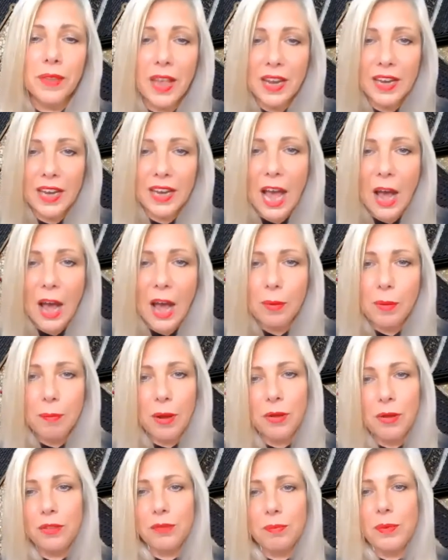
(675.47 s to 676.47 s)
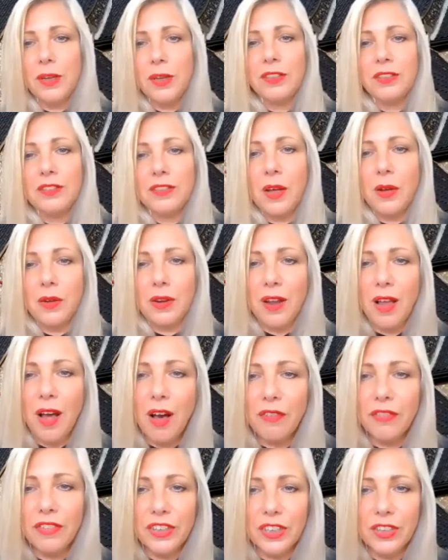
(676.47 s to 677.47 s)
Now, we both burst out
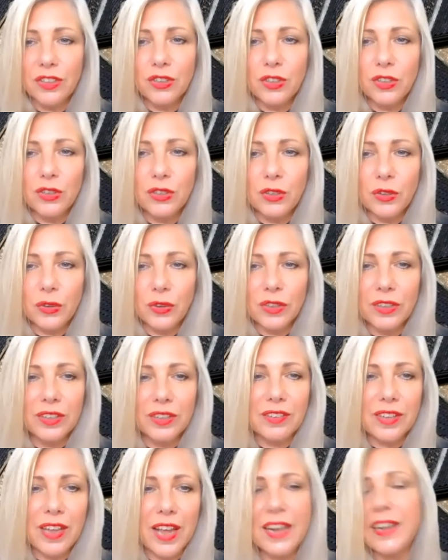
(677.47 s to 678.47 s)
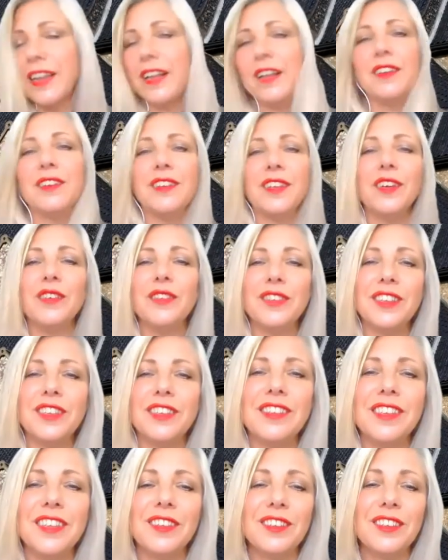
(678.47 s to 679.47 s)
laughing and could not contain ourselves
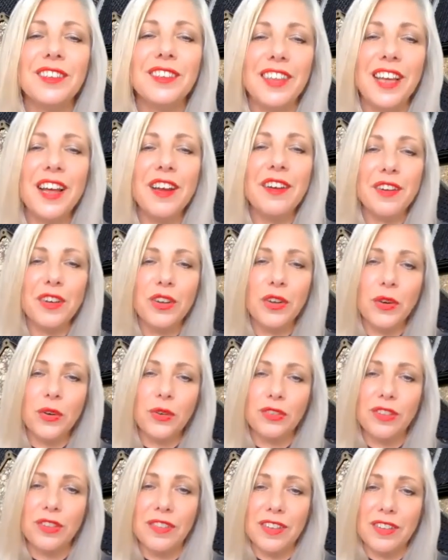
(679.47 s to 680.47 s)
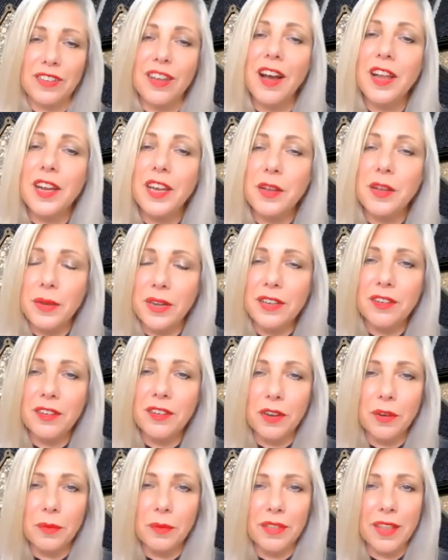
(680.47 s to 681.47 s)
until Sarah knocked at the tiny
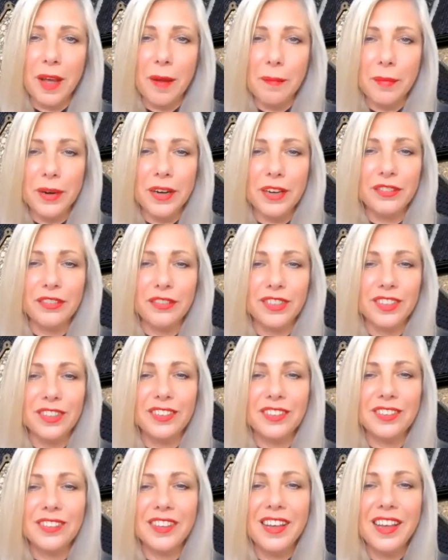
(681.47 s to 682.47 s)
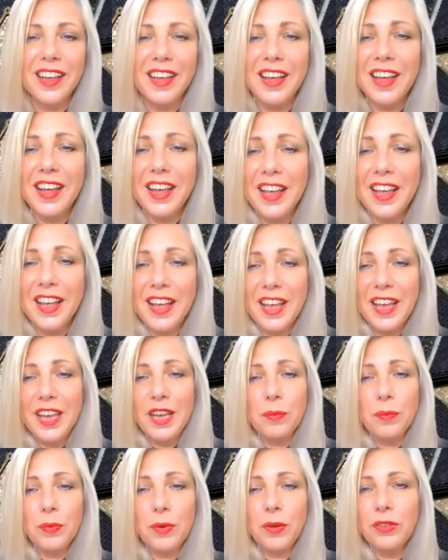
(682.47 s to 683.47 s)
window with our breakfast.
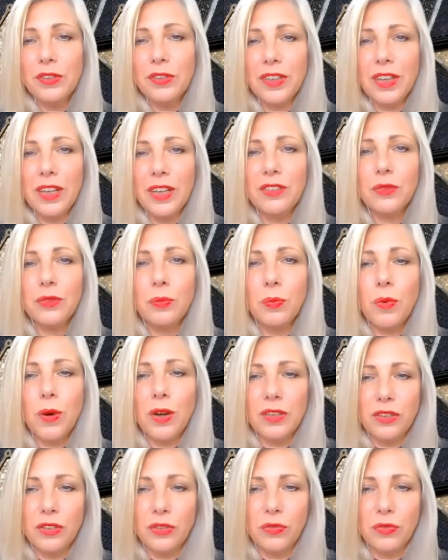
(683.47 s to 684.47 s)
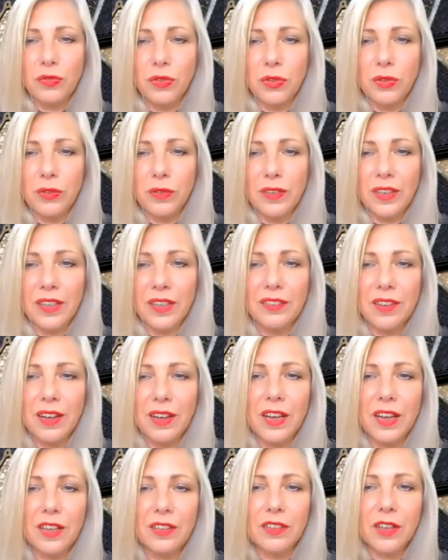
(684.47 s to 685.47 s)
It was as wonderful as
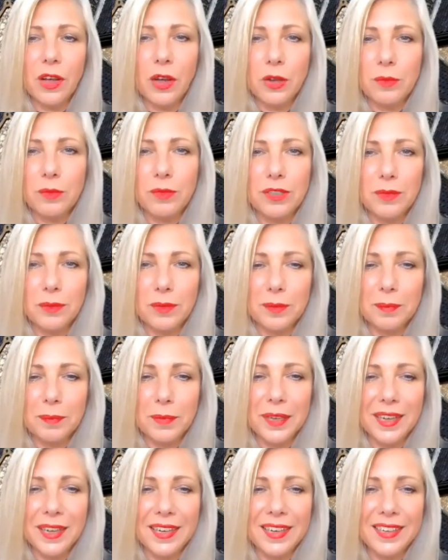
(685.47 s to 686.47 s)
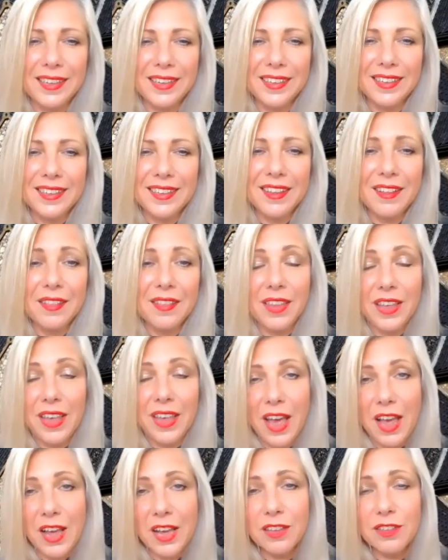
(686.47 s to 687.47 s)
I had hoped it would be. The
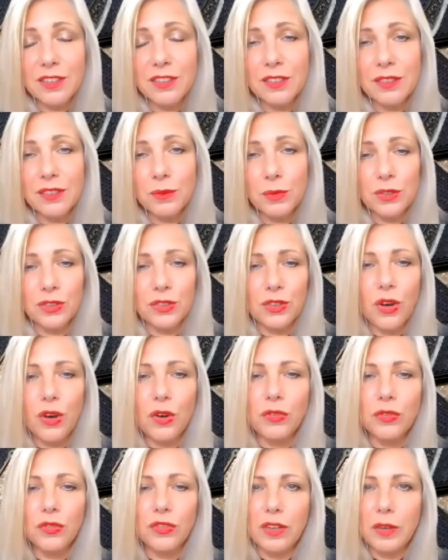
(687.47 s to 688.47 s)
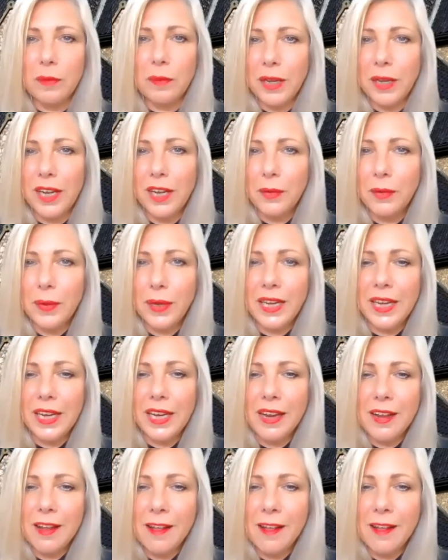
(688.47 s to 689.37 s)
eggs were soft and pillowy,